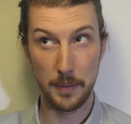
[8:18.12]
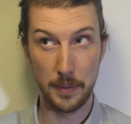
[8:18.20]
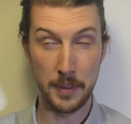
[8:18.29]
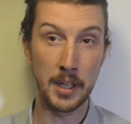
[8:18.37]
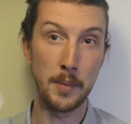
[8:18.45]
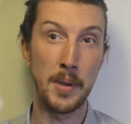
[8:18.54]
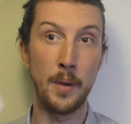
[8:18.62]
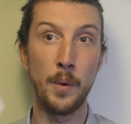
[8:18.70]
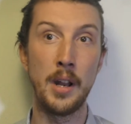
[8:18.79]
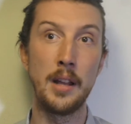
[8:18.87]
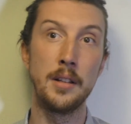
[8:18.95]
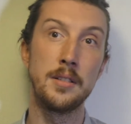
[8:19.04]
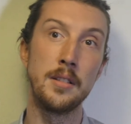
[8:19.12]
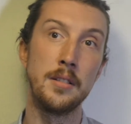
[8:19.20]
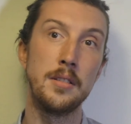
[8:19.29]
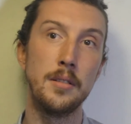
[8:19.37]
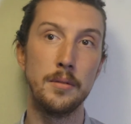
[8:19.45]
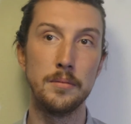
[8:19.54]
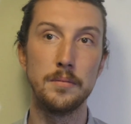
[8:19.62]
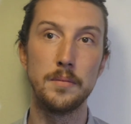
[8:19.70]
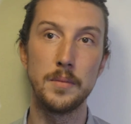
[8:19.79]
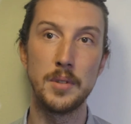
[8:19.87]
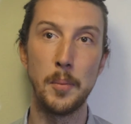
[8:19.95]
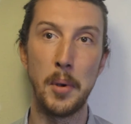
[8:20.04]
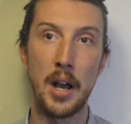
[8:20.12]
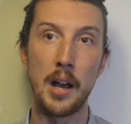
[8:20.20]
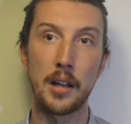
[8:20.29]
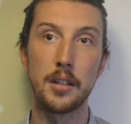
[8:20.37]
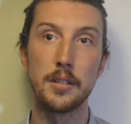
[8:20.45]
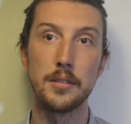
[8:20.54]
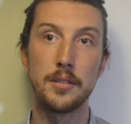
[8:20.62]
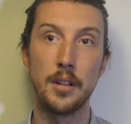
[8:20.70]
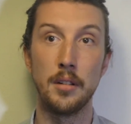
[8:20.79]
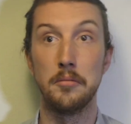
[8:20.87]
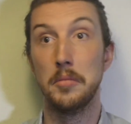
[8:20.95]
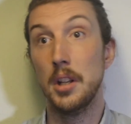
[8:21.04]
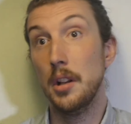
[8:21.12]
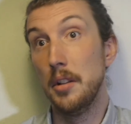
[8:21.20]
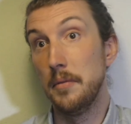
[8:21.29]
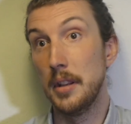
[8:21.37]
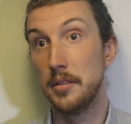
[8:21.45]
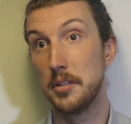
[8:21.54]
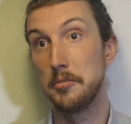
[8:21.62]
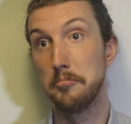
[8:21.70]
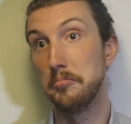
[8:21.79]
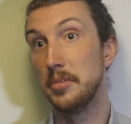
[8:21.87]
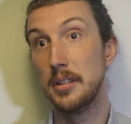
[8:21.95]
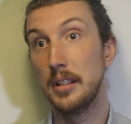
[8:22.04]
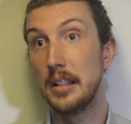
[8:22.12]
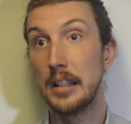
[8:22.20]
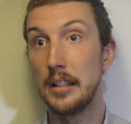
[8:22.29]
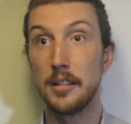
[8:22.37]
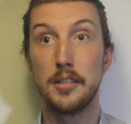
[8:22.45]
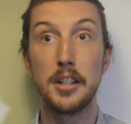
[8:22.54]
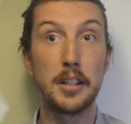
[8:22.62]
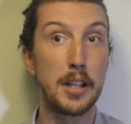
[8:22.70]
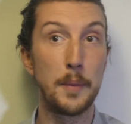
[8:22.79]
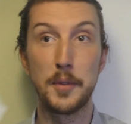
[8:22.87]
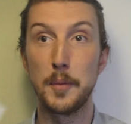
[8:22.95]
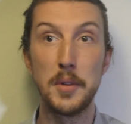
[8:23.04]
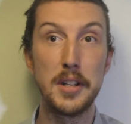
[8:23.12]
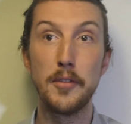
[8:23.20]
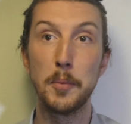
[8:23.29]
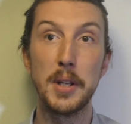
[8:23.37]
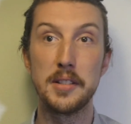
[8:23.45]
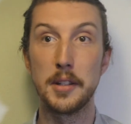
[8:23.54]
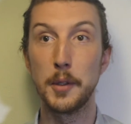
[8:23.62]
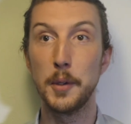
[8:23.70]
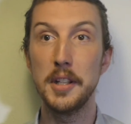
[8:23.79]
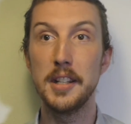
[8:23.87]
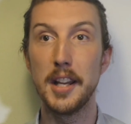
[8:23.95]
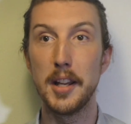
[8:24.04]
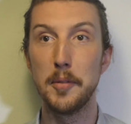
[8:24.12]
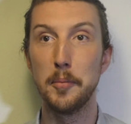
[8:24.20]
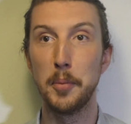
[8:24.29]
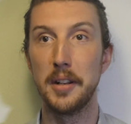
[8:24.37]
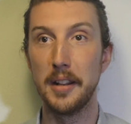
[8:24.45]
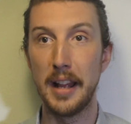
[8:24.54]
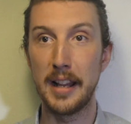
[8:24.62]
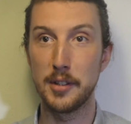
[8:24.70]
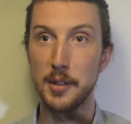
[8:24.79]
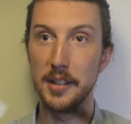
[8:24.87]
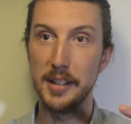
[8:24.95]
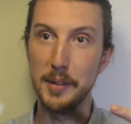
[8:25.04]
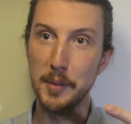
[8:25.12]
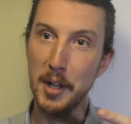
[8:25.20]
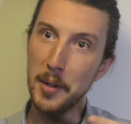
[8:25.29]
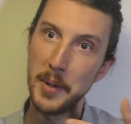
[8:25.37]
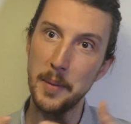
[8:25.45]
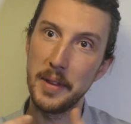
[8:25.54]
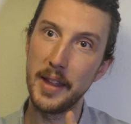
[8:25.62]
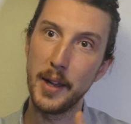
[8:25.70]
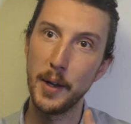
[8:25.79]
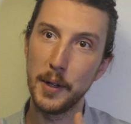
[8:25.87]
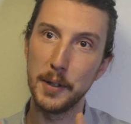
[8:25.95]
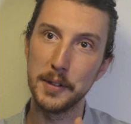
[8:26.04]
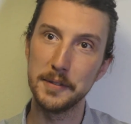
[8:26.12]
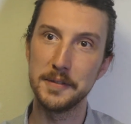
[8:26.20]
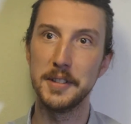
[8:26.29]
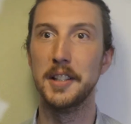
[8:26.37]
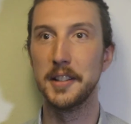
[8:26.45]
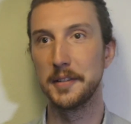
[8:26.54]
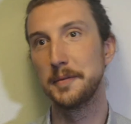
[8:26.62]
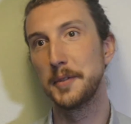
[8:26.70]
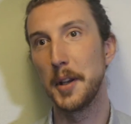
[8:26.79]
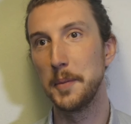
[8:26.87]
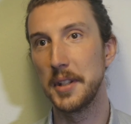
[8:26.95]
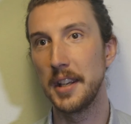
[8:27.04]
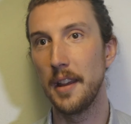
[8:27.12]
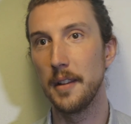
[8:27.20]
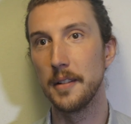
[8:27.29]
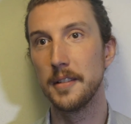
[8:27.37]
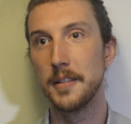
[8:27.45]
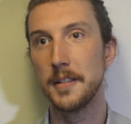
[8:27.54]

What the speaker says: think about when I listen to Bach. So that's it comes from a different place than Green Day, but actually maybe they all come together.